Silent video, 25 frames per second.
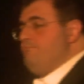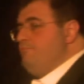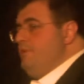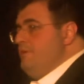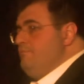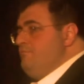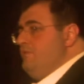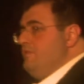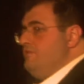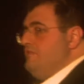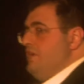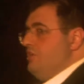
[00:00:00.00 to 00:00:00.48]

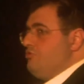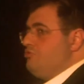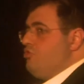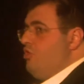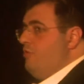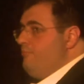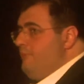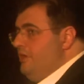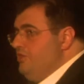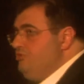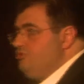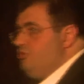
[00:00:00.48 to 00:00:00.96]
people that
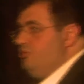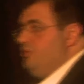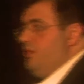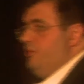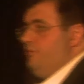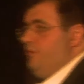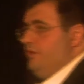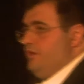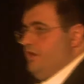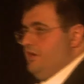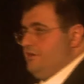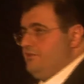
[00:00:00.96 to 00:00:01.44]
comment on
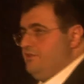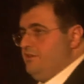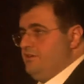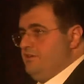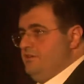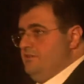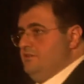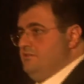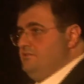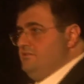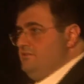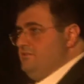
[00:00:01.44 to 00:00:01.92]
our
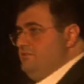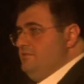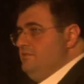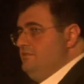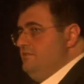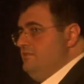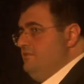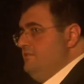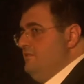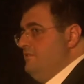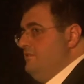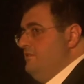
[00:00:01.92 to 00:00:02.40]
articles.
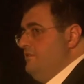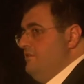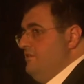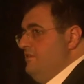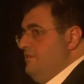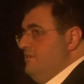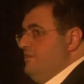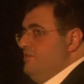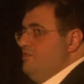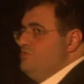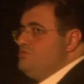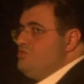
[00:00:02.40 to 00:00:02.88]

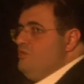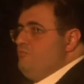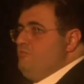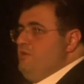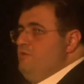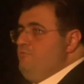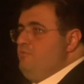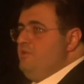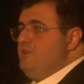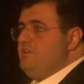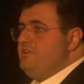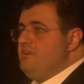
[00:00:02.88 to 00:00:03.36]
So
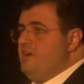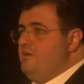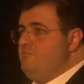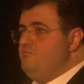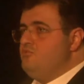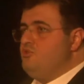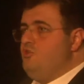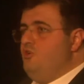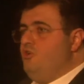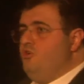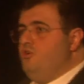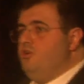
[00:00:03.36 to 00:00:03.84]
people
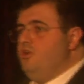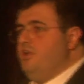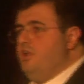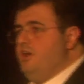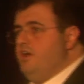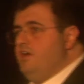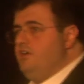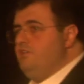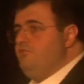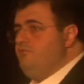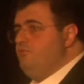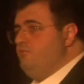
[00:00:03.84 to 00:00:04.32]
go
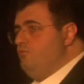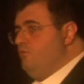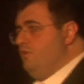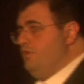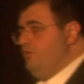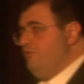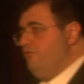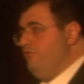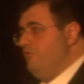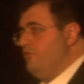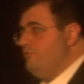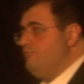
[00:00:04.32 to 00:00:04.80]
online. One
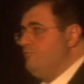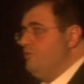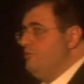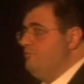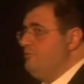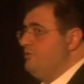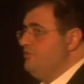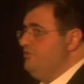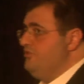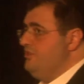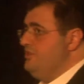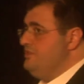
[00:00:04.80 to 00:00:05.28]
of our
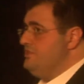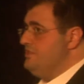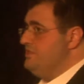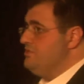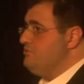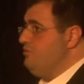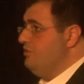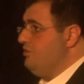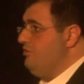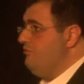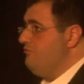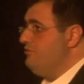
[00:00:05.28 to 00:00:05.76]
properties is
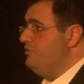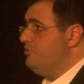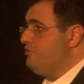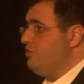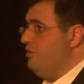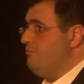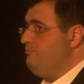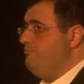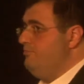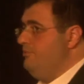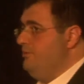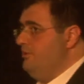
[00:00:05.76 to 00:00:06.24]
one of the
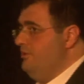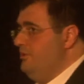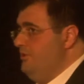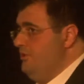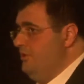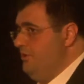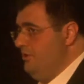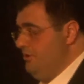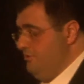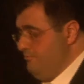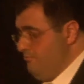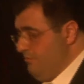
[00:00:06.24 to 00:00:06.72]
top
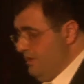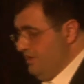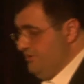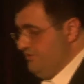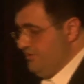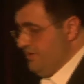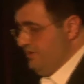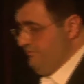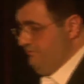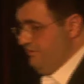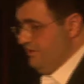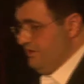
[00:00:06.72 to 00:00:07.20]
by
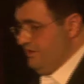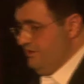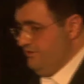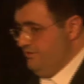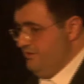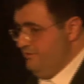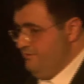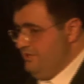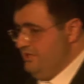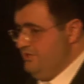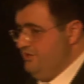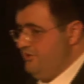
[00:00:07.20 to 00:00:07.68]
traffic in
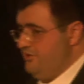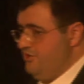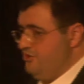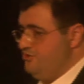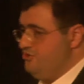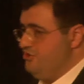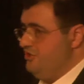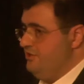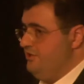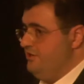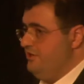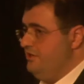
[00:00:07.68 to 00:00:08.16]
the MENA
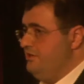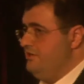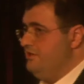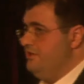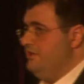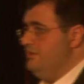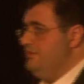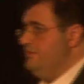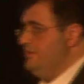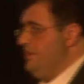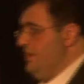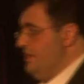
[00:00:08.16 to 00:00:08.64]
region
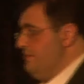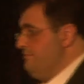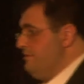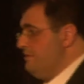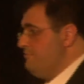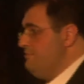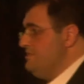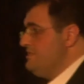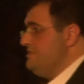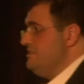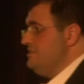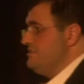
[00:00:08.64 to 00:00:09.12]
in the Arabic
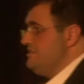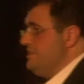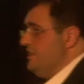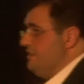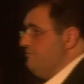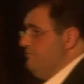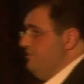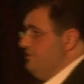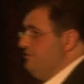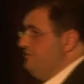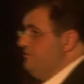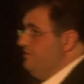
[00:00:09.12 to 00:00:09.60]
business
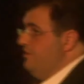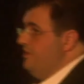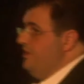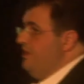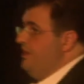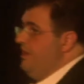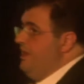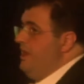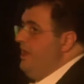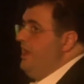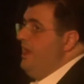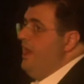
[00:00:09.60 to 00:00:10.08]
segment.
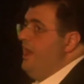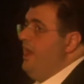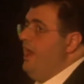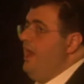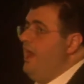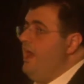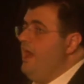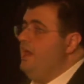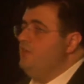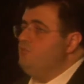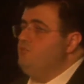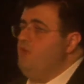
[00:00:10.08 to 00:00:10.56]

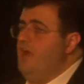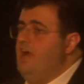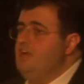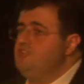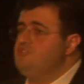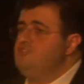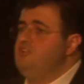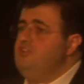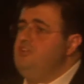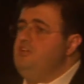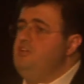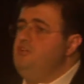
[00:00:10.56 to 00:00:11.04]
And we
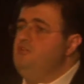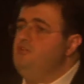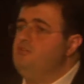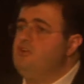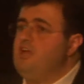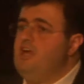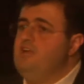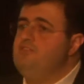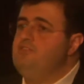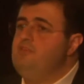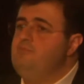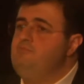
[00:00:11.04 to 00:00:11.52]
actually look
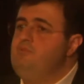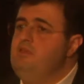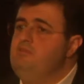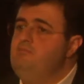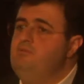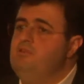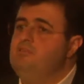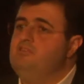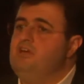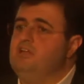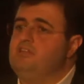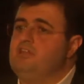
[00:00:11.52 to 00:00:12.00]
at the
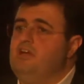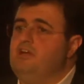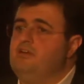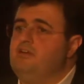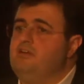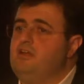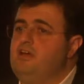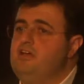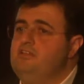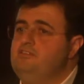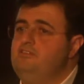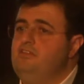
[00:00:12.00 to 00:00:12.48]
people that are
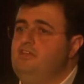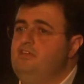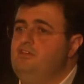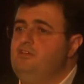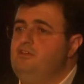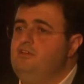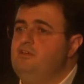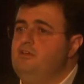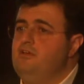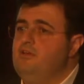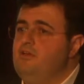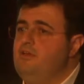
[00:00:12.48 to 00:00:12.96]

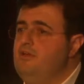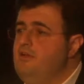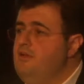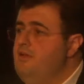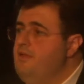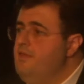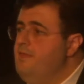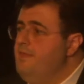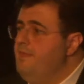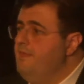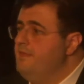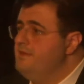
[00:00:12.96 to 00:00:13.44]
writing
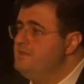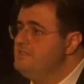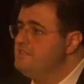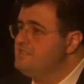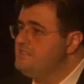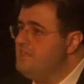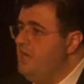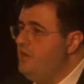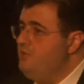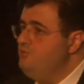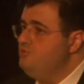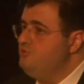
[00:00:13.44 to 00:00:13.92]

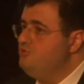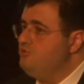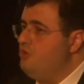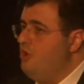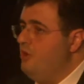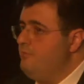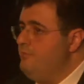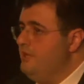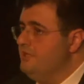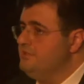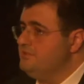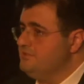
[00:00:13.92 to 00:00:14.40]
sound
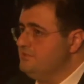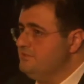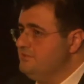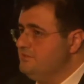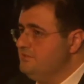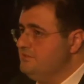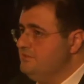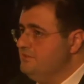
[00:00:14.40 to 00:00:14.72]
comments